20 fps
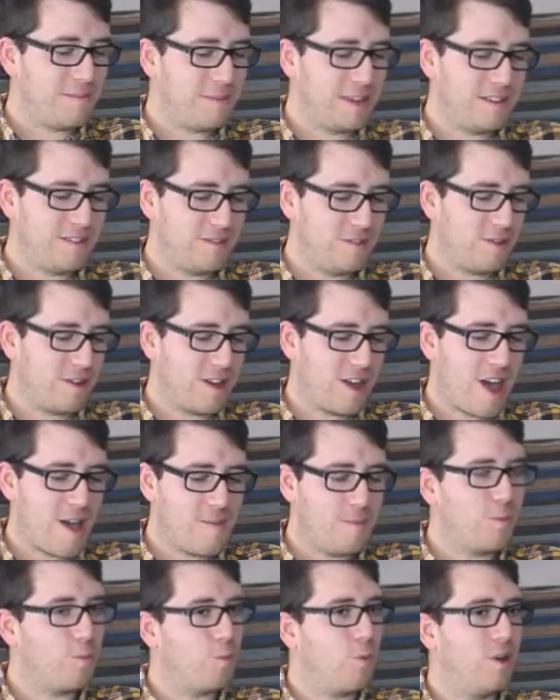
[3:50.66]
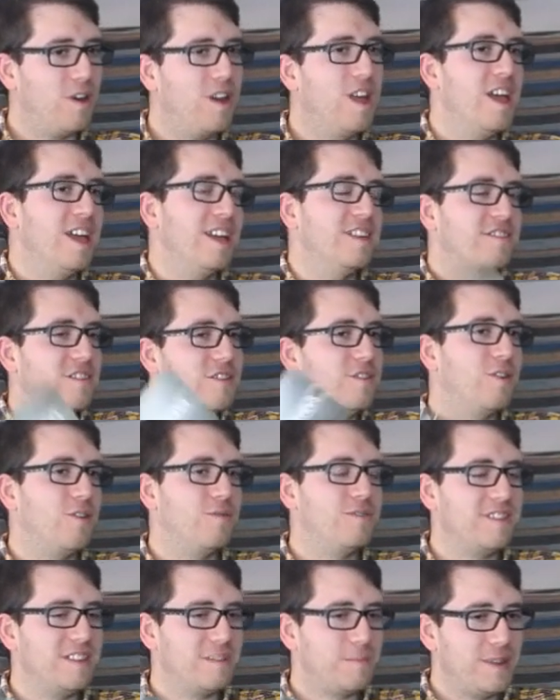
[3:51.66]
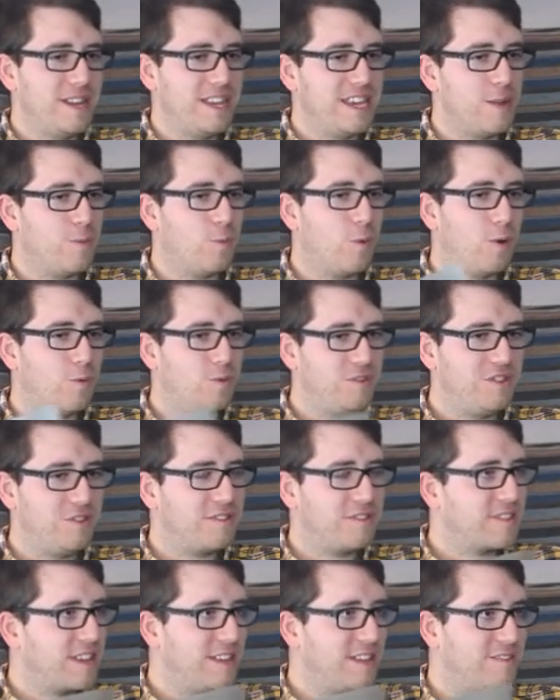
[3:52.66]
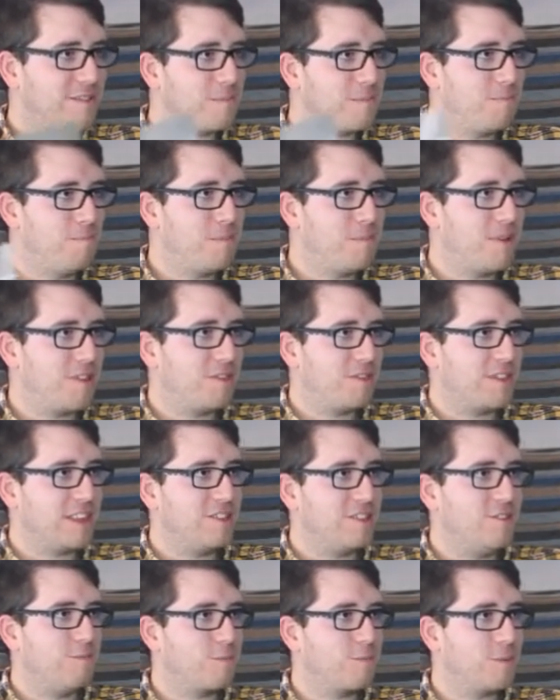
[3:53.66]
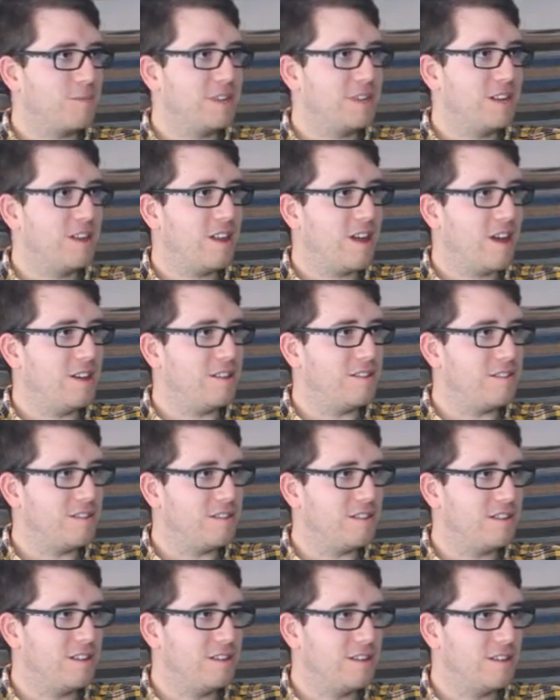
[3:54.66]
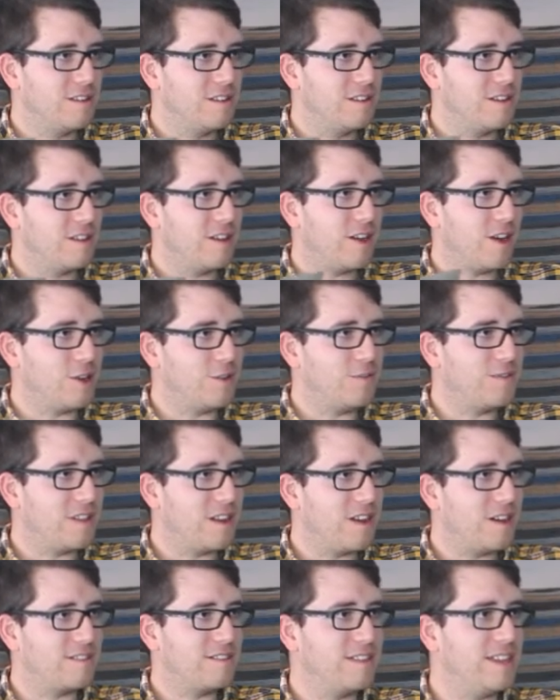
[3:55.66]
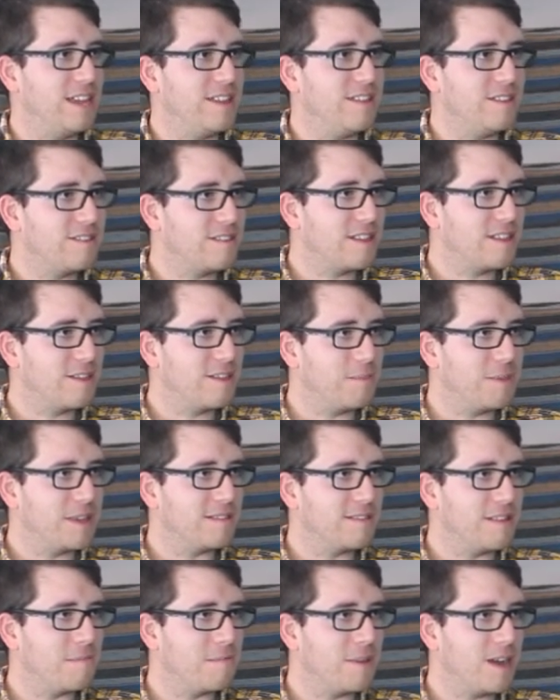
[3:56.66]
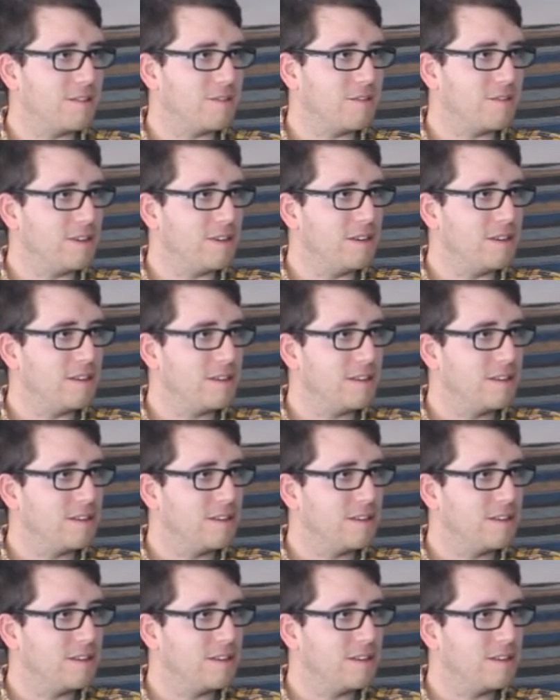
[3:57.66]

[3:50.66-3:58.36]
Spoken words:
And I mean, so obviously it's been a year. What would you say is the thing you've probably learned over the last year that's had the biggest impact on you?